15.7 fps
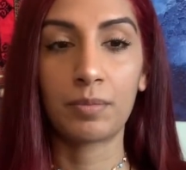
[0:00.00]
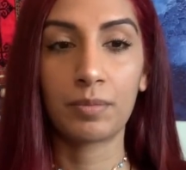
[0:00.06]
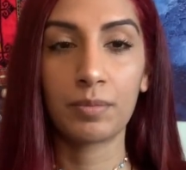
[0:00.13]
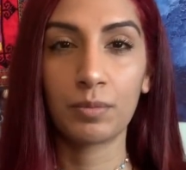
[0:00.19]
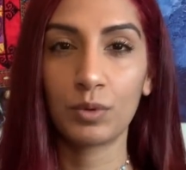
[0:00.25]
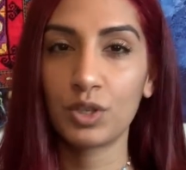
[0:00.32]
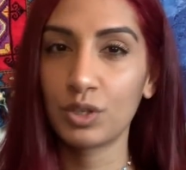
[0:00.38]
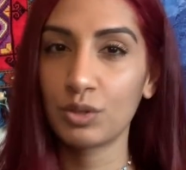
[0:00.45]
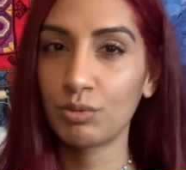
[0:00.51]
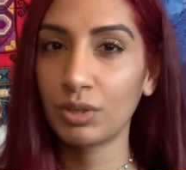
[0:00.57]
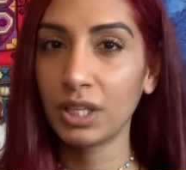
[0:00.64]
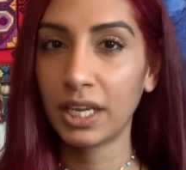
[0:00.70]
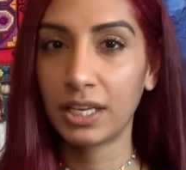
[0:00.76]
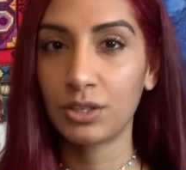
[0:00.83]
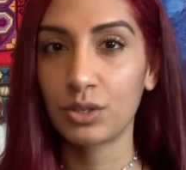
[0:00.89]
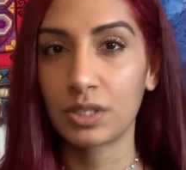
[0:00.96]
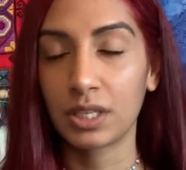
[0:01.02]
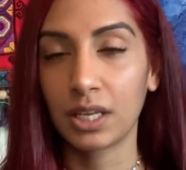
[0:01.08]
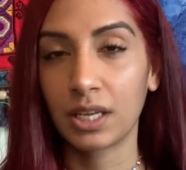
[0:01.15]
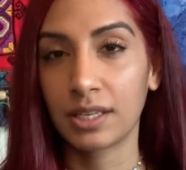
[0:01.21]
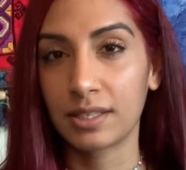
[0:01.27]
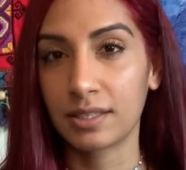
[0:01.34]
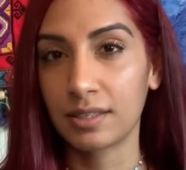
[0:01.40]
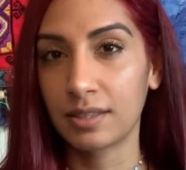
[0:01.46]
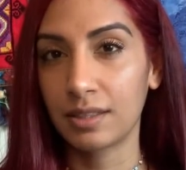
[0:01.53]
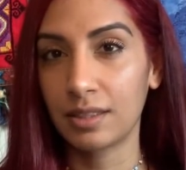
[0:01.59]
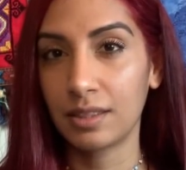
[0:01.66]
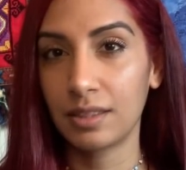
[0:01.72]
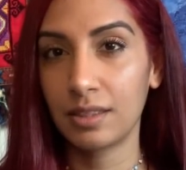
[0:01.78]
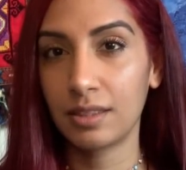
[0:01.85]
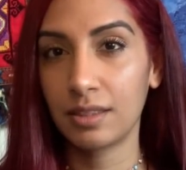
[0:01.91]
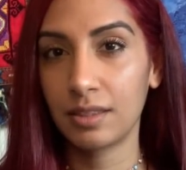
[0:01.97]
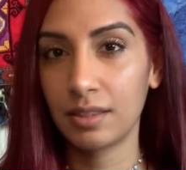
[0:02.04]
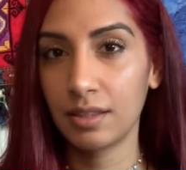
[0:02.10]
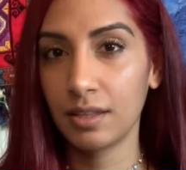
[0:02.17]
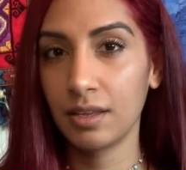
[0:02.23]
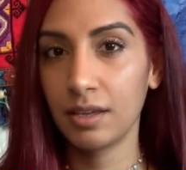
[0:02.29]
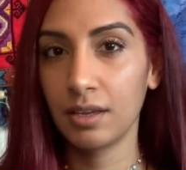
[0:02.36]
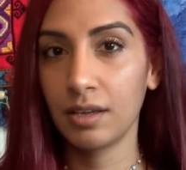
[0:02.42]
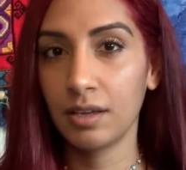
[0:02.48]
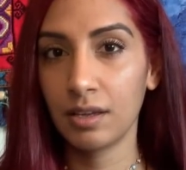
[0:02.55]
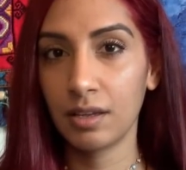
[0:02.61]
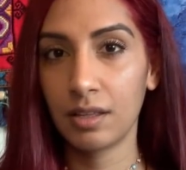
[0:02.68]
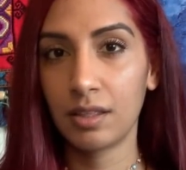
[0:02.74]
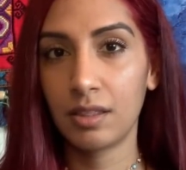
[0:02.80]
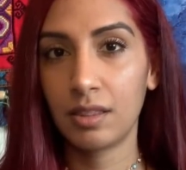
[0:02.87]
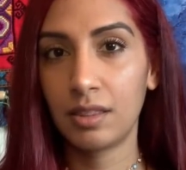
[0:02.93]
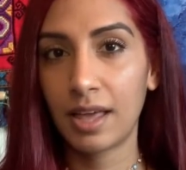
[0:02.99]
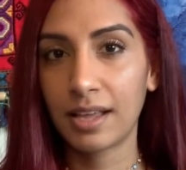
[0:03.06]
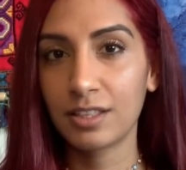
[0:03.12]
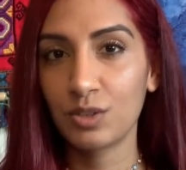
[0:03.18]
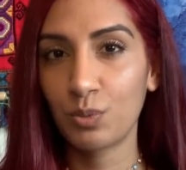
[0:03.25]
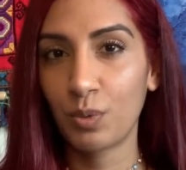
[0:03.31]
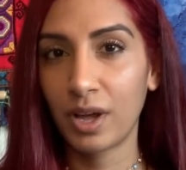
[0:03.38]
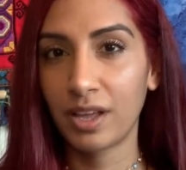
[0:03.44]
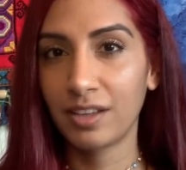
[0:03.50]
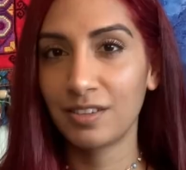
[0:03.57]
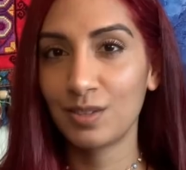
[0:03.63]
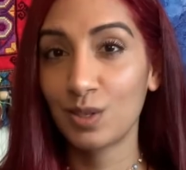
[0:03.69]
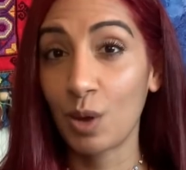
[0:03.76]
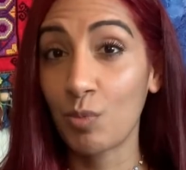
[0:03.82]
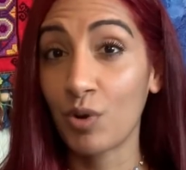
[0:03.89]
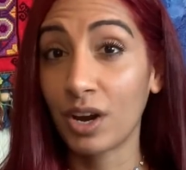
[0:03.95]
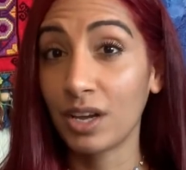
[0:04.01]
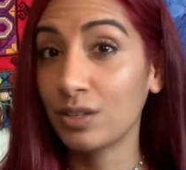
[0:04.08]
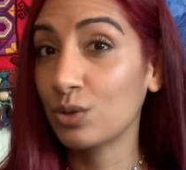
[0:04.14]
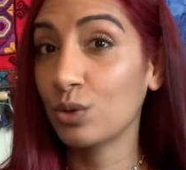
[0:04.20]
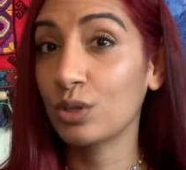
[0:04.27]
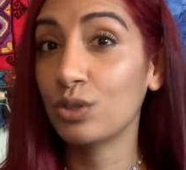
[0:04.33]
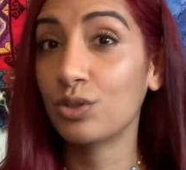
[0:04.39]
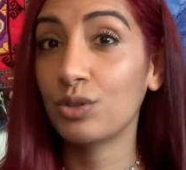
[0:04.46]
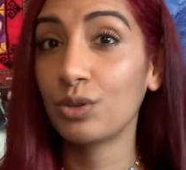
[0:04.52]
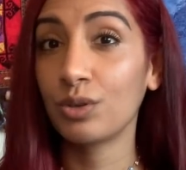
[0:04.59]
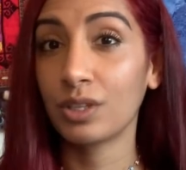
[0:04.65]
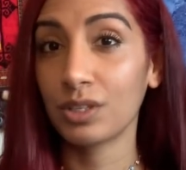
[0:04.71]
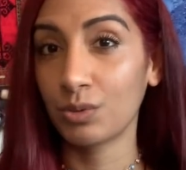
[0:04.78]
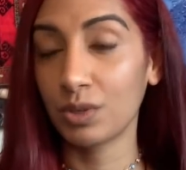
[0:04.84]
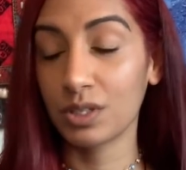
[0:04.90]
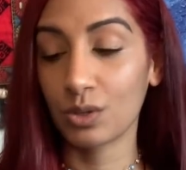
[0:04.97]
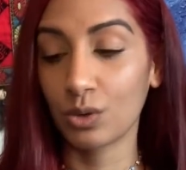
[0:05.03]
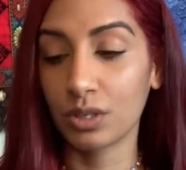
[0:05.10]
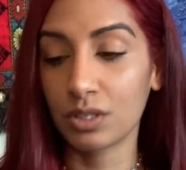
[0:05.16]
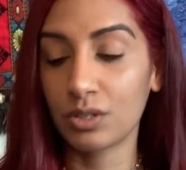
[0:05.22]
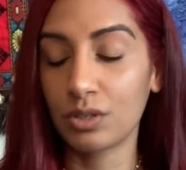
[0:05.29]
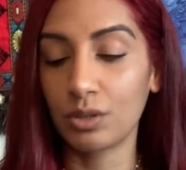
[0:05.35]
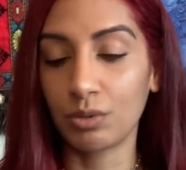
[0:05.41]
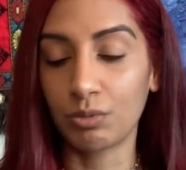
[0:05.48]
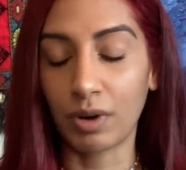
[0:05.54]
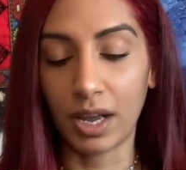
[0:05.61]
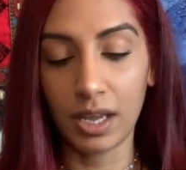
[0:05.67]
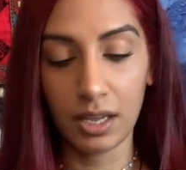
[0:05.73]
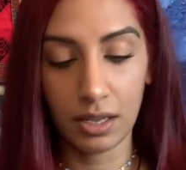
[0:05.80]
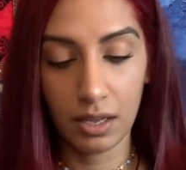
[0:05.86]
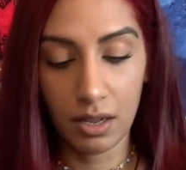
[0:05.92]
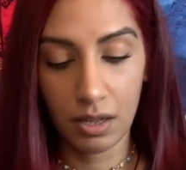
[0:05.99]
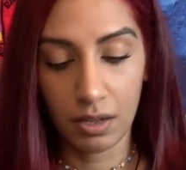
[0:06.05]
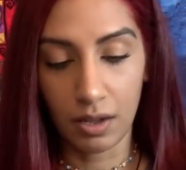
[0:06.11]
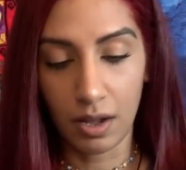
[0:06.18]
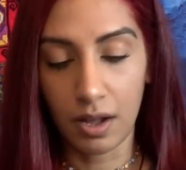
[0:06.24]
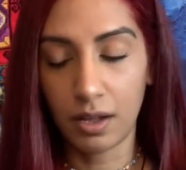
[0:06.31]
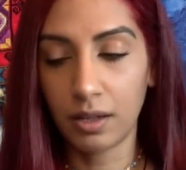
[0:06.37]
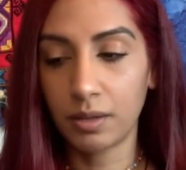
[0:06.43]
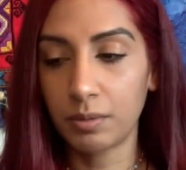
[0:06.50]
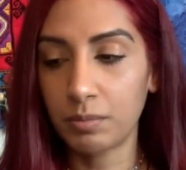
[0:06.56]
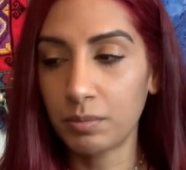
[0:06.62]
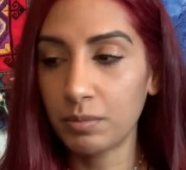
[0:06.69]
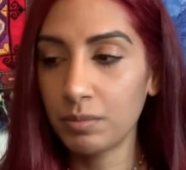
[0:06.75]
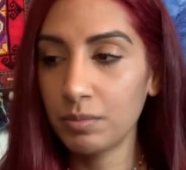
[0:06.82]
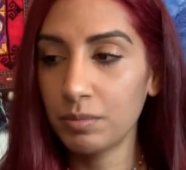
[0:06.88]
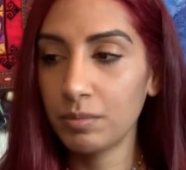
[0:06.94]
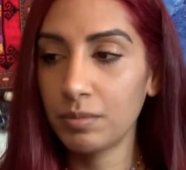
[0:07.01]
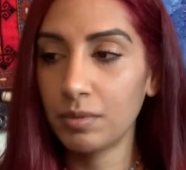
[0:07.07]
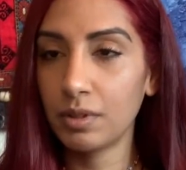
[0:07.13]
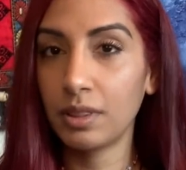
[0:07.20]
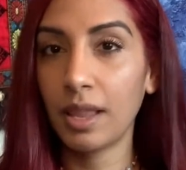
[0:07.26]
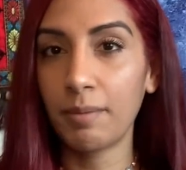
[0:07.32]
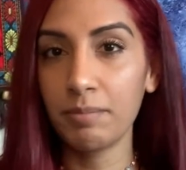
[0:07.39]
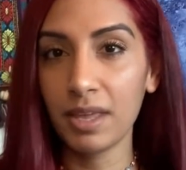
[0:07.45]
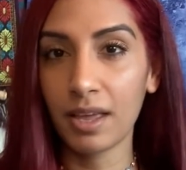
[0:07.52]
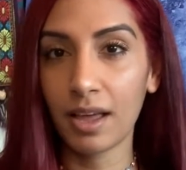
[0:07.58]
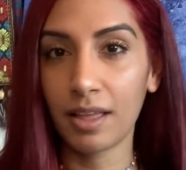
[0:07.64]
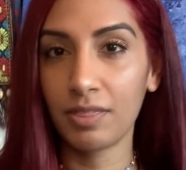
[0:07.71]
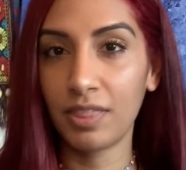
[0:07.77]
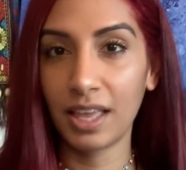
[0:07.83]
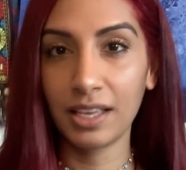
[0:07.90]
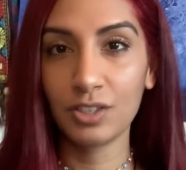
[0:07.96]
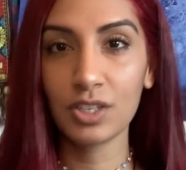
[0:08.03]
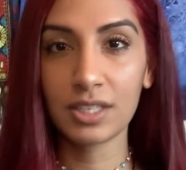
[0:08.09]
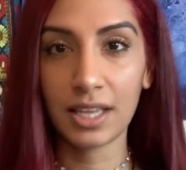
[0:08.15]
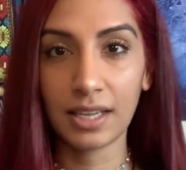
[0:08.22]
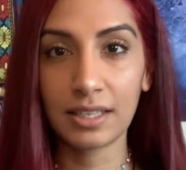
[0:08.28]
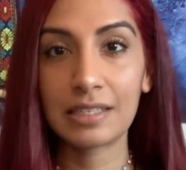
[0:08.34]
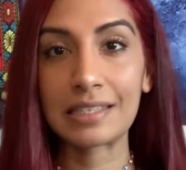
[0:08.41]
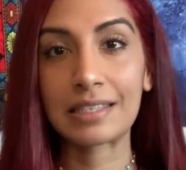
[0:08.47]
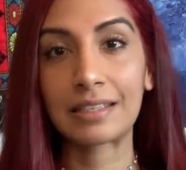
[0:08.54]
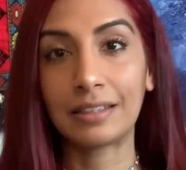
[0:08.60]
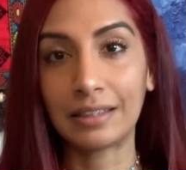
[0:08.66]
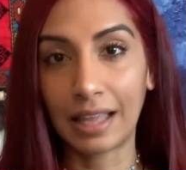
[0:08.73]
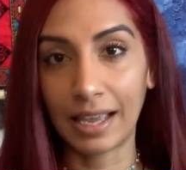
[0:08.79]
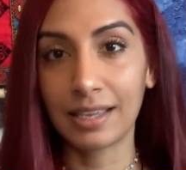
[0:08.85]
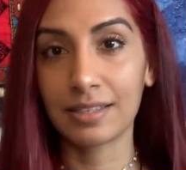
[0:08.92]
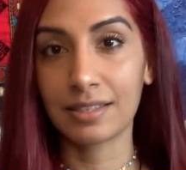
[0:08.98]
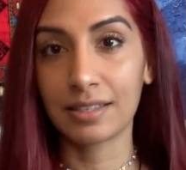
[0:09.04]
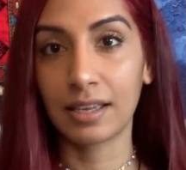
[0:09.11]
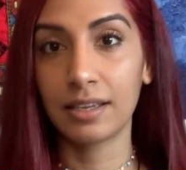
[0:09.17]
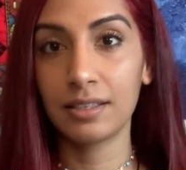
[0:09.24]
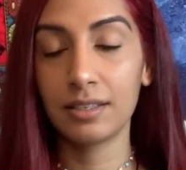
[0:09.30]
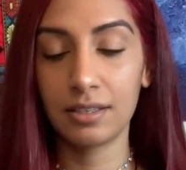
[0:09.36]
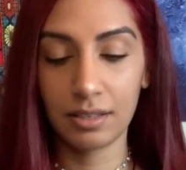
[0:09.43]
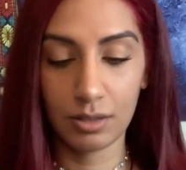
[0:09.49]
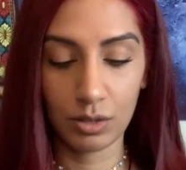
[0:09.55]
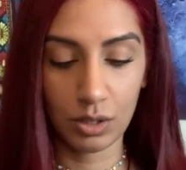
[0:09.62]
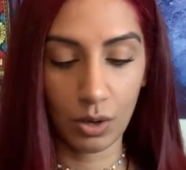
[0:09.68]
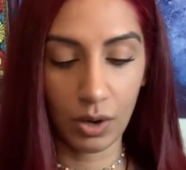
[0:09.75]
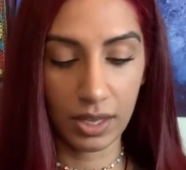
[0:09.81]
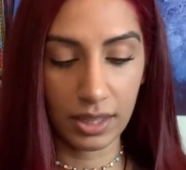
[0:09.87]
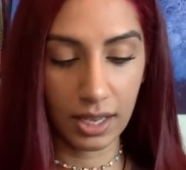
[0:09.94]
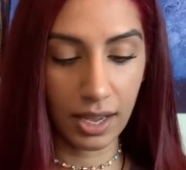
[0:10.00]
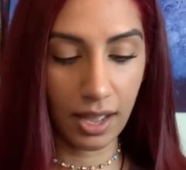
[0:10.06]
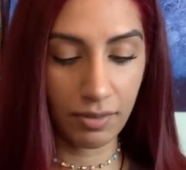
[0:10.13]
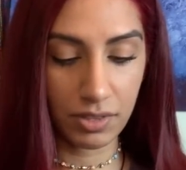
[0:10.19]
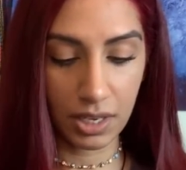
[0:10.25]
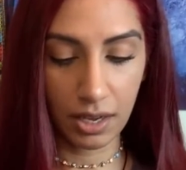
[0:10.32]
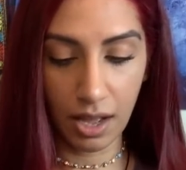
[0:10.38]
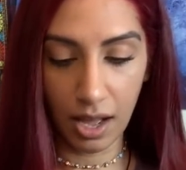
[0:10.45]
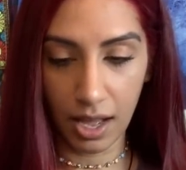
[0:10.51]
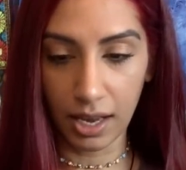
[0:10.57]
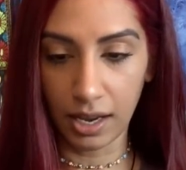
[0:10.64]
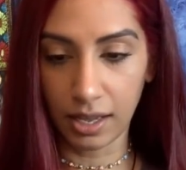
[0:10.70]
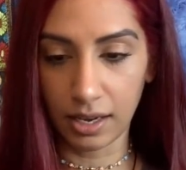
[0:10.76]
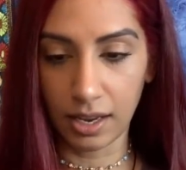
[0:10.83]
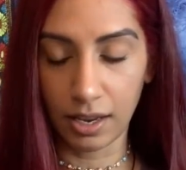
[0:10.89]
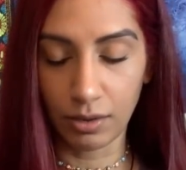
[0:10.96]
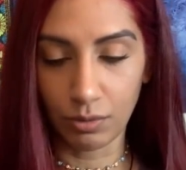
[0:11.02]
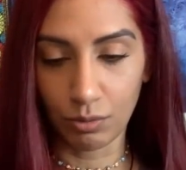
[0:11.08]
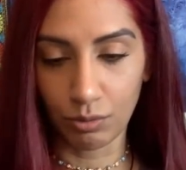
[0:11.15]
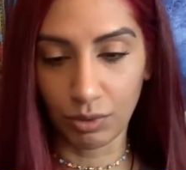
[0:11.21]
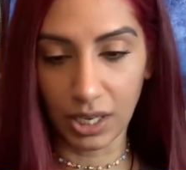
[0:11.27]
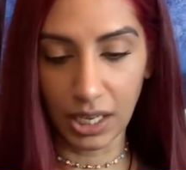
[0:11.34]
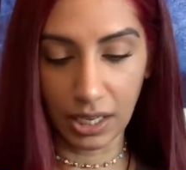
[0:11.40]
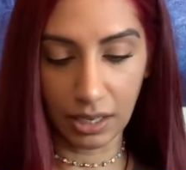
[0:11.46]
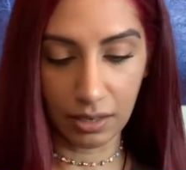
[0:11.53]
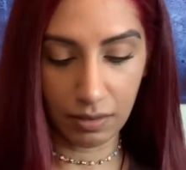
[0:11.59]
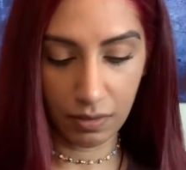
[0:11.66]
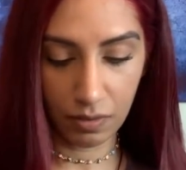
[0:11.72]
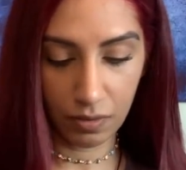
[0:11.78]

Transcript: which is really interesting because that's what samurai swords do. That's what swords do, right? They just said slice it. So I think I have to cut it and read.